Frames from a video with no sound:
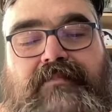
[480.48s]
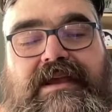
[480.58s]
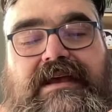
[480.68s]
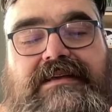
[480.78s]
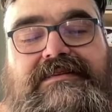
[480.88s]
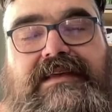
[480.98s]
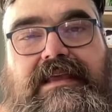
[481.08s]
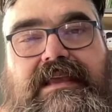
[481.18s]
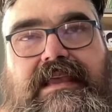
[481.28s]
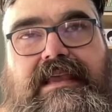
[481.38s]
Because
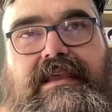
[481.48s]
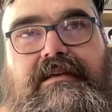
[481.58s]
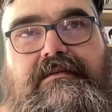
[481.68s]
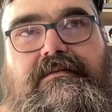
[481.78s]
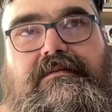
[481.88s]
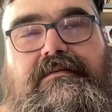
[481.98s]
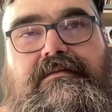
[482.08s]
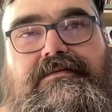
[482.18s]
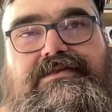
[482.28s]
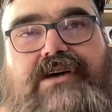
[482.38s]
he
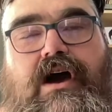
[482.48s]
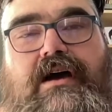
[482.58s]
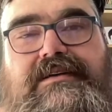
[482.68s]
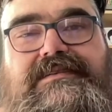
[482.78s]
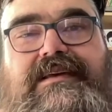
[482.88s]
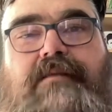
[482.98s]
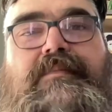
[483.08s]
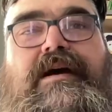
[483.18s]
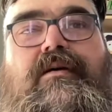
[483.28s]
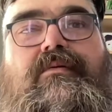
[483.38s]
talks
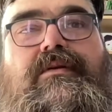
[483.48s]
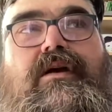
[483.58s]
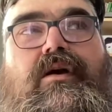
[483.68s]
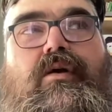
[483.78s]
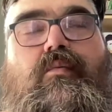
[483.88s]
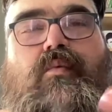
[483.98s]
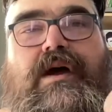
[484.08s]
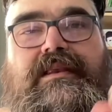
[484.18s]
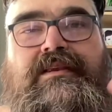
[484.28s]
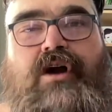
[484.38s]
about
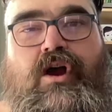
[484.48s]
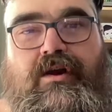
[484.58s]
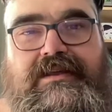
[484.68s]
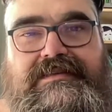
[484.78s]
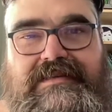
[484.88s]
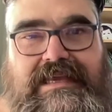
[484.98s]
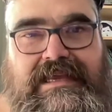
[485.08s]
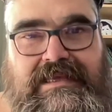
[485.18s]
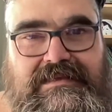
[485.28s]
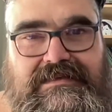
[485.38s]
what an artist
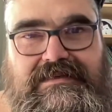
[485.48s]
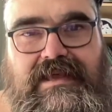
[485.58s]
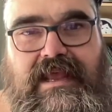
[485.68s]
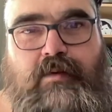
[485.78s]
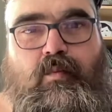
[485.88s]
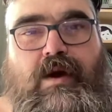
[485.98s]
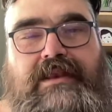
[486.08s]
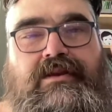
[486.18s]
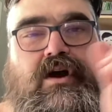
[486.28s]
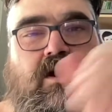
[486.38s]
is and what
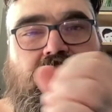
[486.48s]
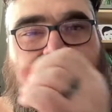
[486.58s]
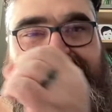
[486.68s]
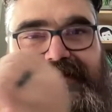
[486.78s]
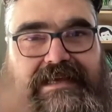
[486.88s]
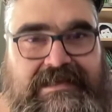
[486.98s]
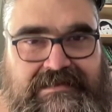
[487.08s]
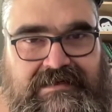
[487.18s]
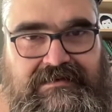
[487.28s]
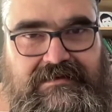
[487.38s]
an artist
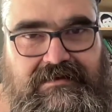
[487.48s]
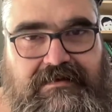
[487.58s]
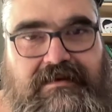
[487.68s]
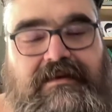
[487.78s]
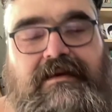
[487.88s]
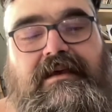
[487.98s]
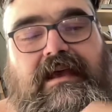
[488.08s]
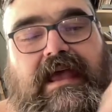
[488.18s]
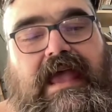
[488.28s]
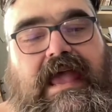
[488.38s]
isn't.
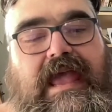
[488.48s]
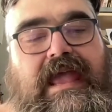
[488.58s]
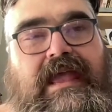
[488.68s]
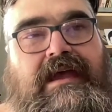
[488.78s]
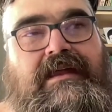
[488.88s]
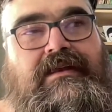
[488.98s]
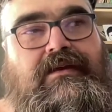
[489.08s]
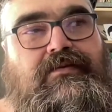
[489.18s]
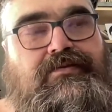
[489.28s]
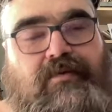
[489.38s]
And
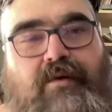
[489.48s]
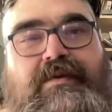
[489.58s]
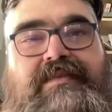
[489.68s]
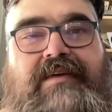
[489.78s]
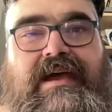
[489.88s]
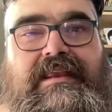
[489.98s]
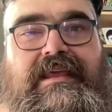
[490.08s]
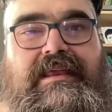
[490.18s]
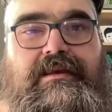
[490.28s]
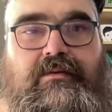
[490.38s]
throwing that
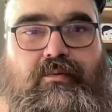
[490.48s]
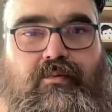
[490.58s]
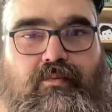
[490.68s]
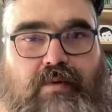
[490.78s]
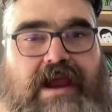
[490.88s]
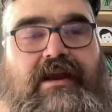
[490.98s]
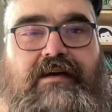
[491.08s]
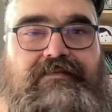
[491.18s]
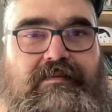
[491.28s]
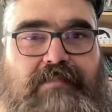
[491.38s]
in right
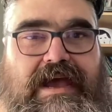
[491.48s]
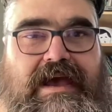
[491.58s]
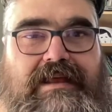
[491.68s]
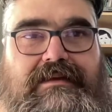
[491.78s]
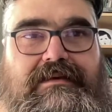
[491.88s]
off the bat